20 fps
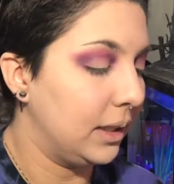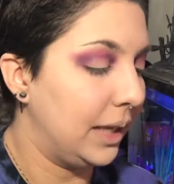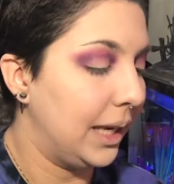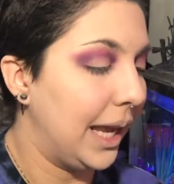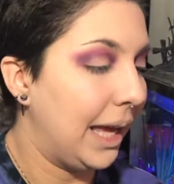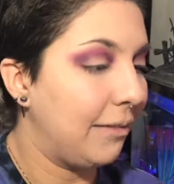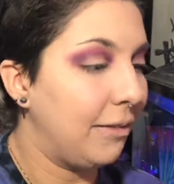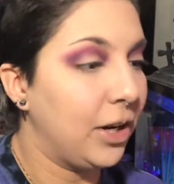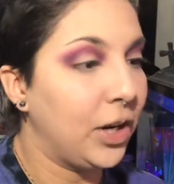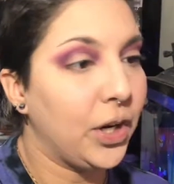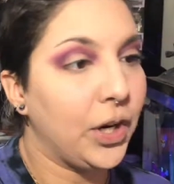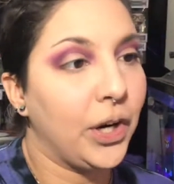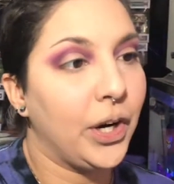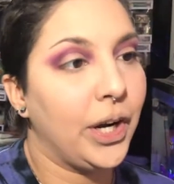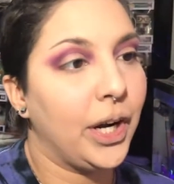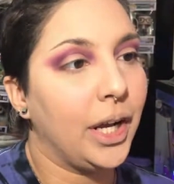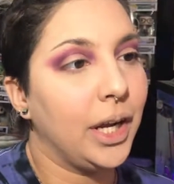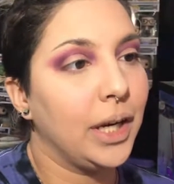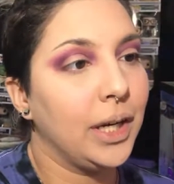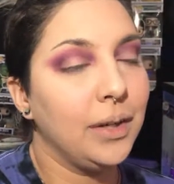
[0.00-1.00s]
lavender
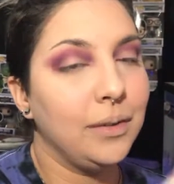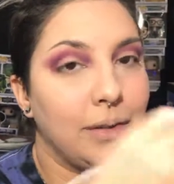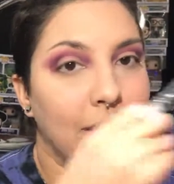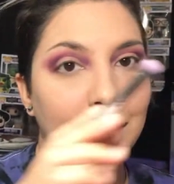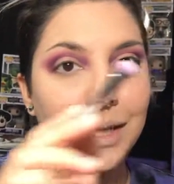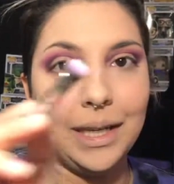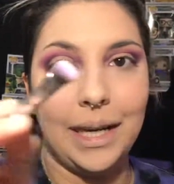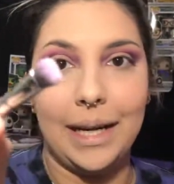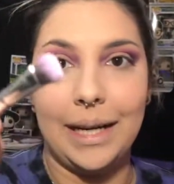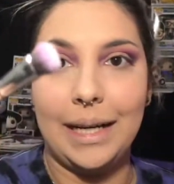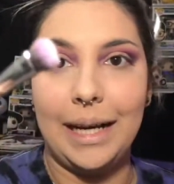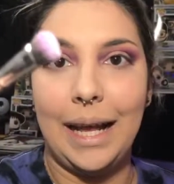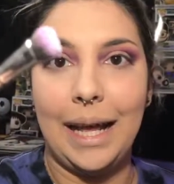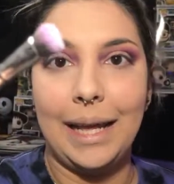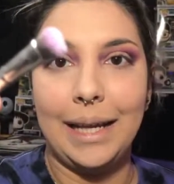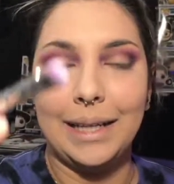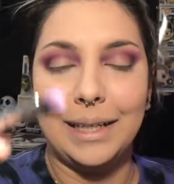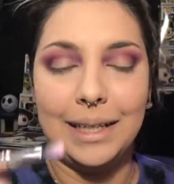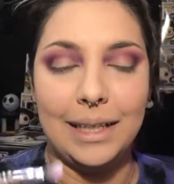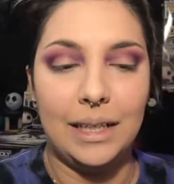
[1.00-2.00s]
color, right? Like
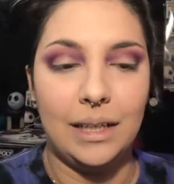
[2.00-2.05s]
that.